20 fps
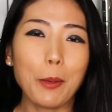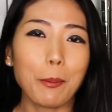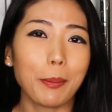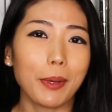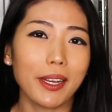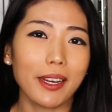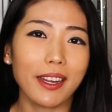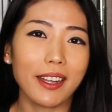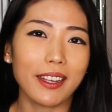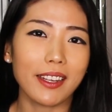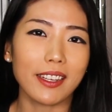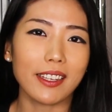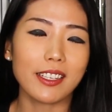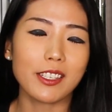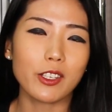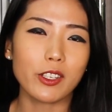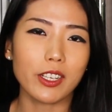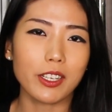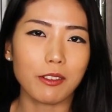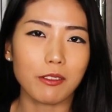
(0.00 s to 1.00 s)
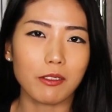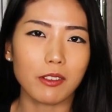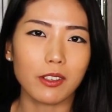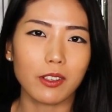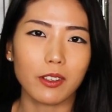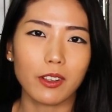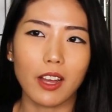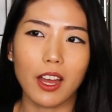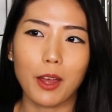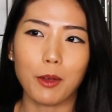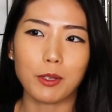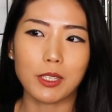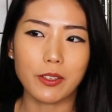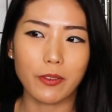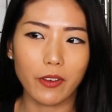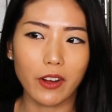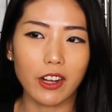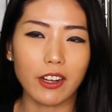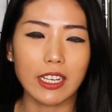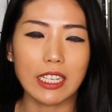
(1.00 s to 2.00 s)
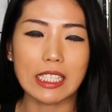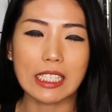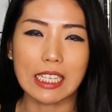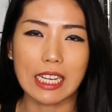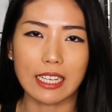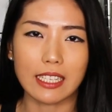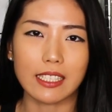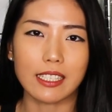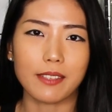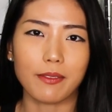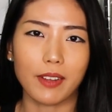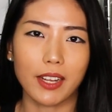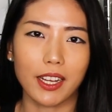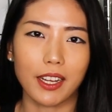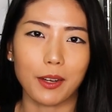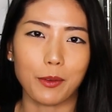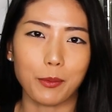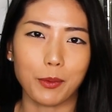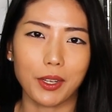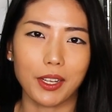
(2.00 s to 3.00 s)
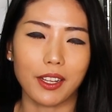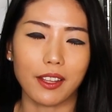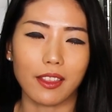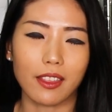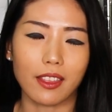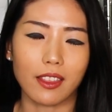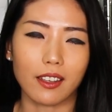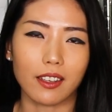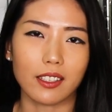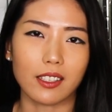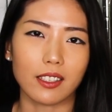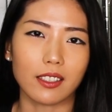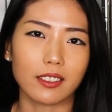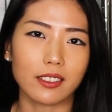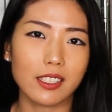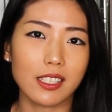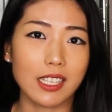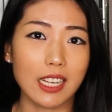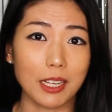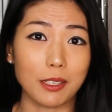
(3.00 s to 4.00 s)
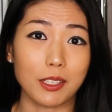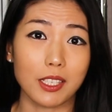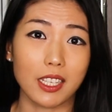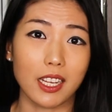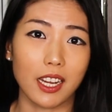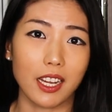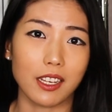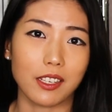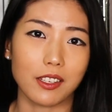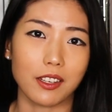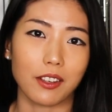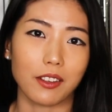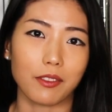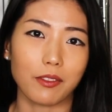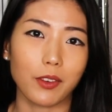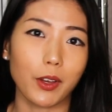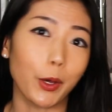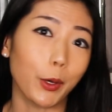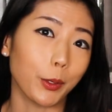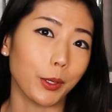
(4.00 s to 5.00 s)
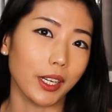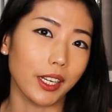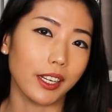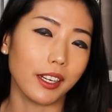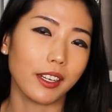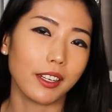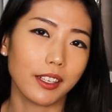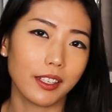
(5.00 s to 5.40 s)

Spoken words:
But yeah, in general, I was very satisfied with the soundstage of Odin.